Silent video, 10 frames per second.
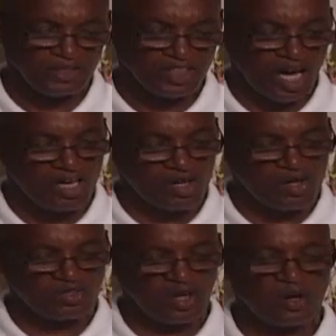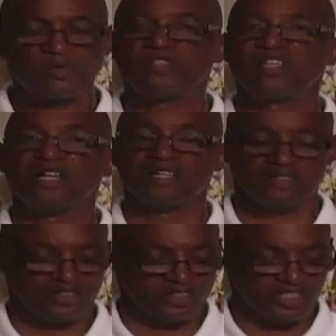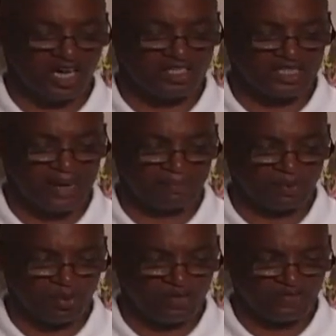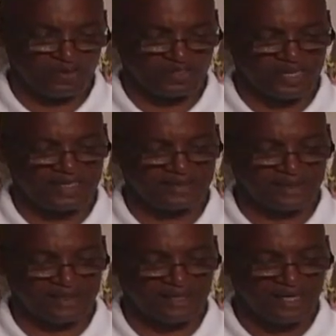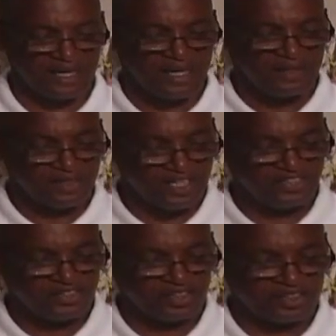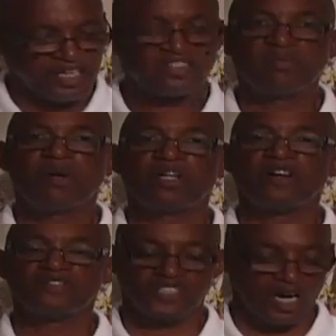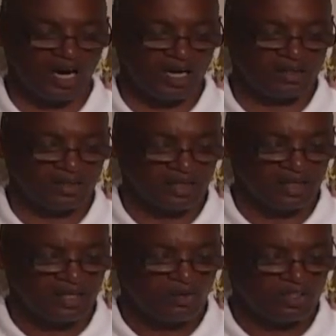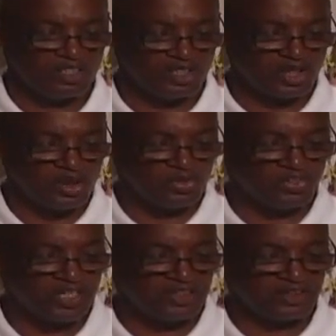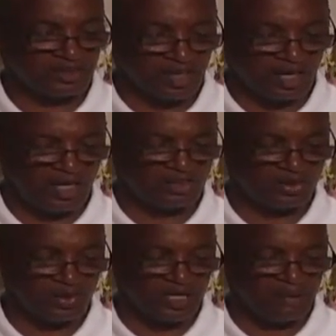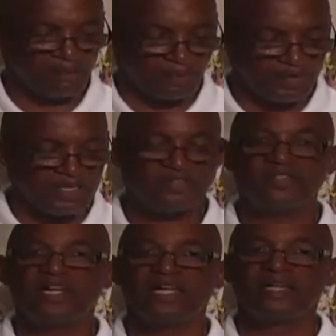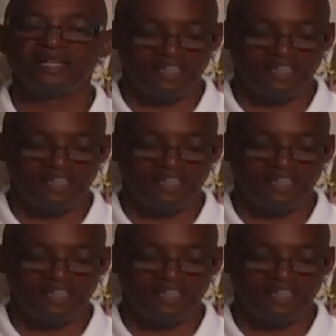John goes on to tell us in John chapter 1, verse 19, This is the testimony of John when the Jews sent uh, to him priests and